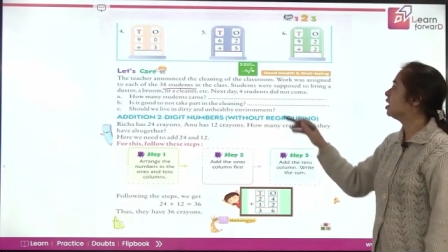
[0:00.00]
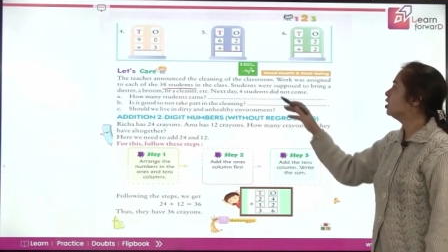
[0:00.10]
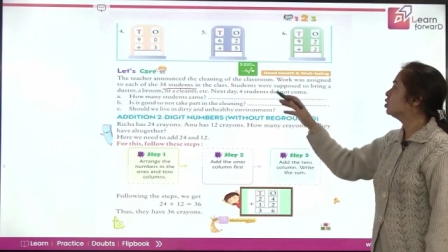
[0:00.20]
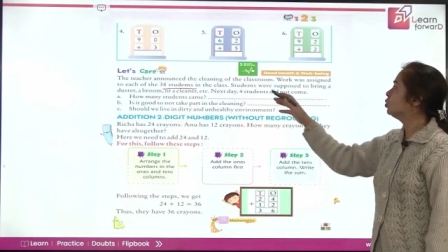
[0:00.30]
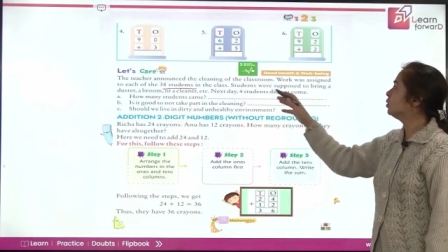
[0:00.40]

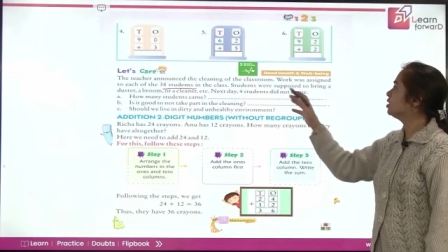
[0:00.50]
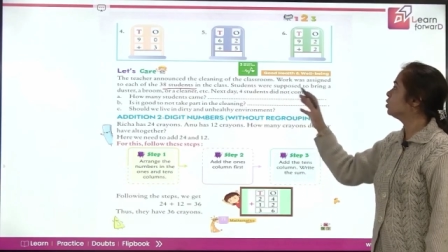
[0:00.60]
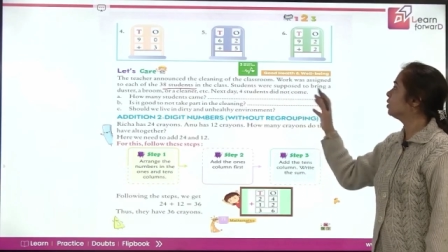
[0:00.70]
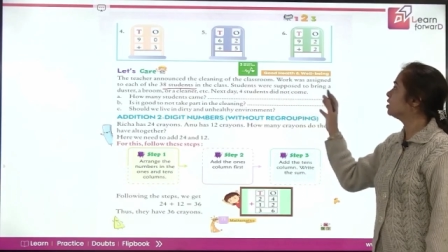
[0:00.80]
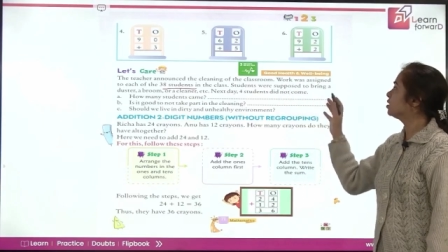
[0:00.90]
Students were
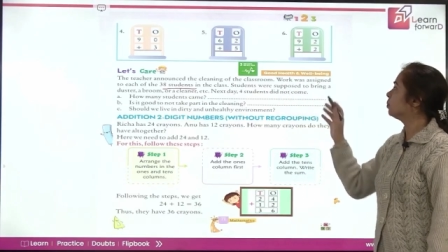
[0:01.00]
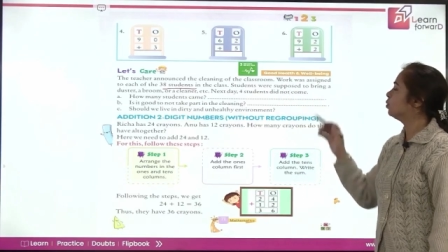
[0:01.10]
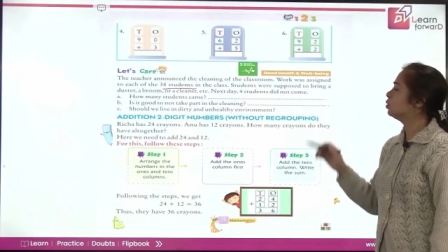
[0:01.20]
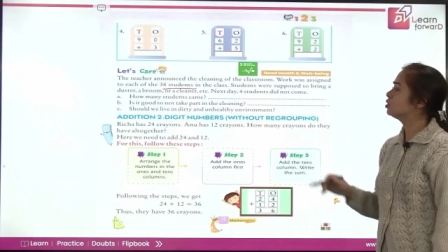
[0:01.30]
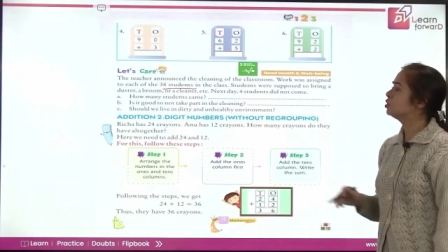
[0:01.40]

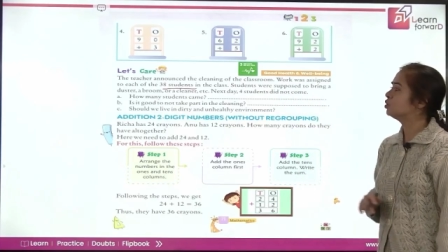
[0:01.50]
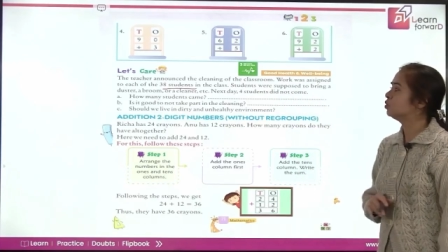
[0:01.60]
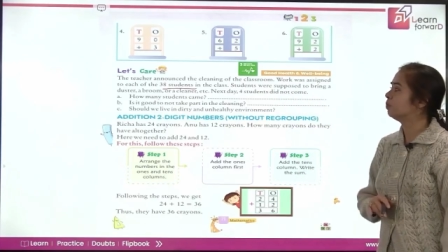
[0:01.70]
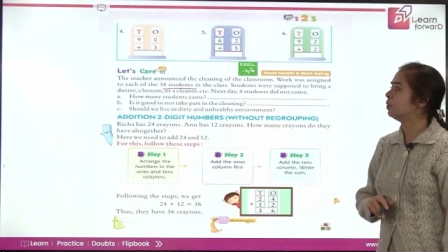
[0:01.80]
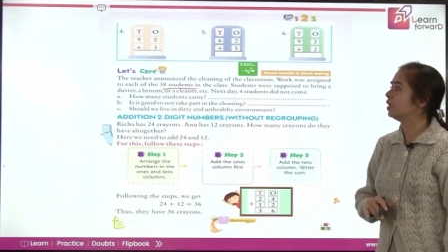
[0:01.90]
supposed to
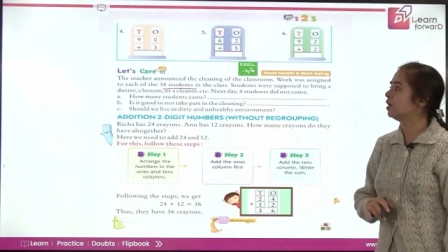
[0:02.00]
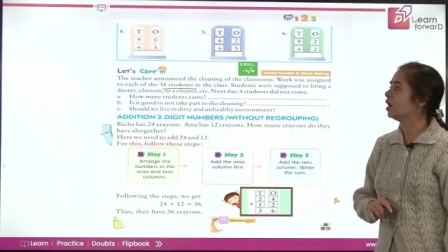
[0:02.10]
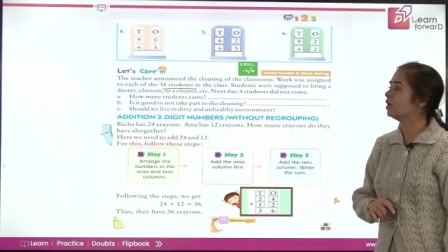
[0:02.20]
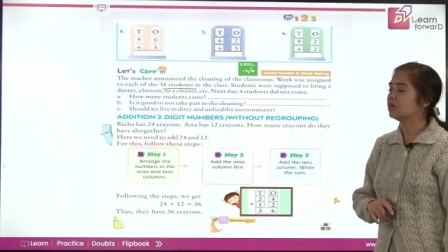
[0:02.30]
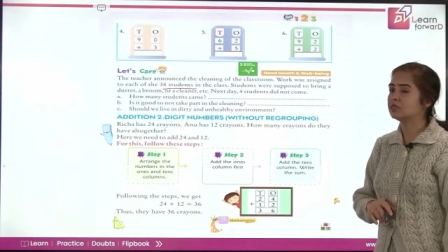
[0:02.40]
bring a
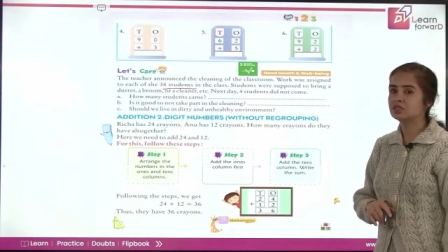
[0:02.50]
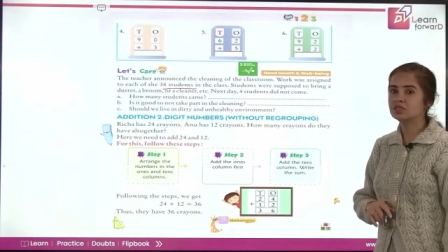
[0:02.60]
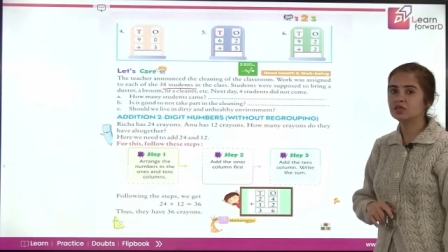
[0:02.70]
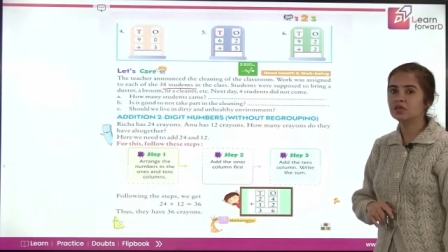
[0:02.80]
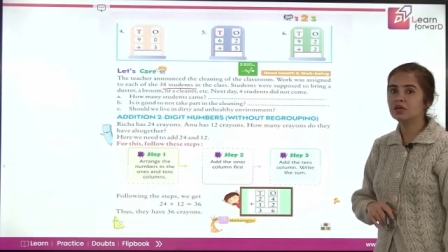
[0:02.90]
duster,